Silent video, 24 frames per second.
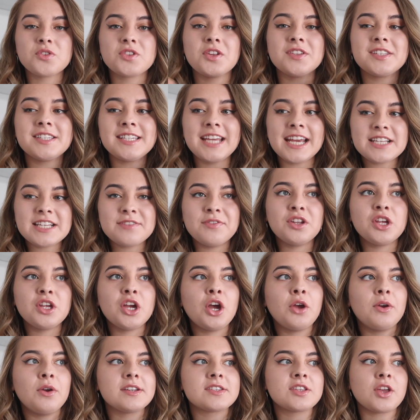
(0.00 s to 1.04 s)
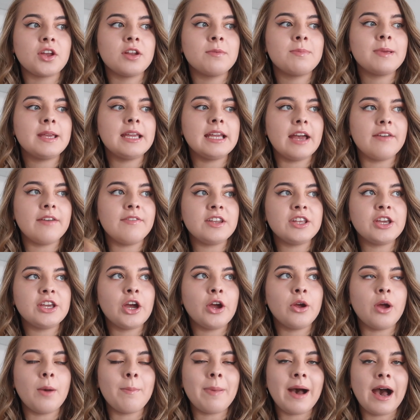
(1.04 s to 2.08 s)
So today's video is going to be a
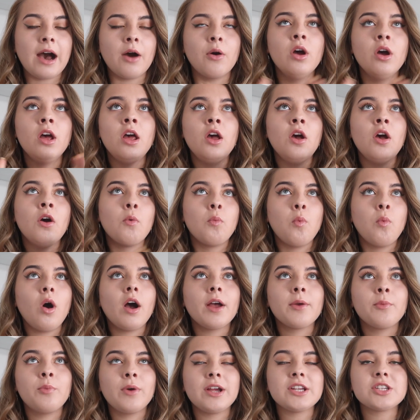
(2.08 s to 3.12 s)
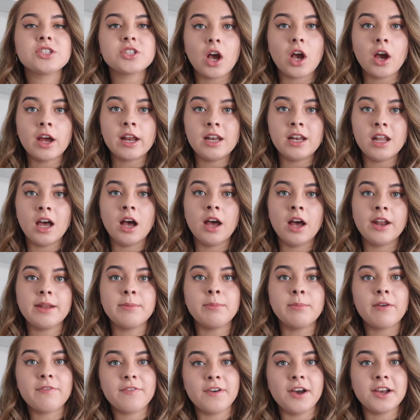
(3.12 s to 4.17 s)
video about what I wished I learned
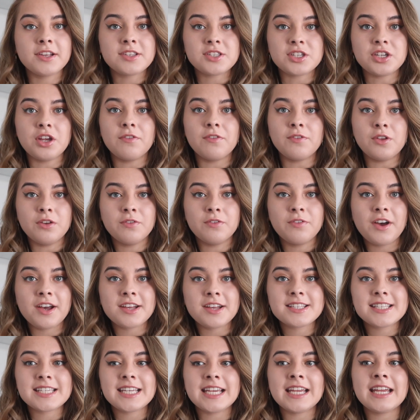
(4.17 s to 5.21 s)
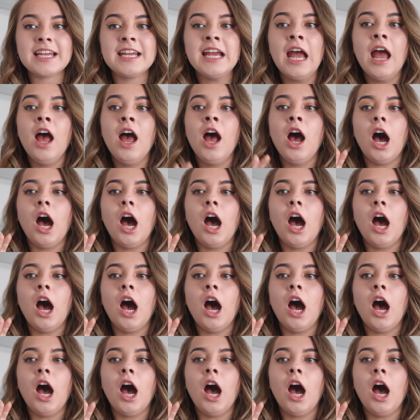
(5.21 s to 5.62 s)
in my first year of university.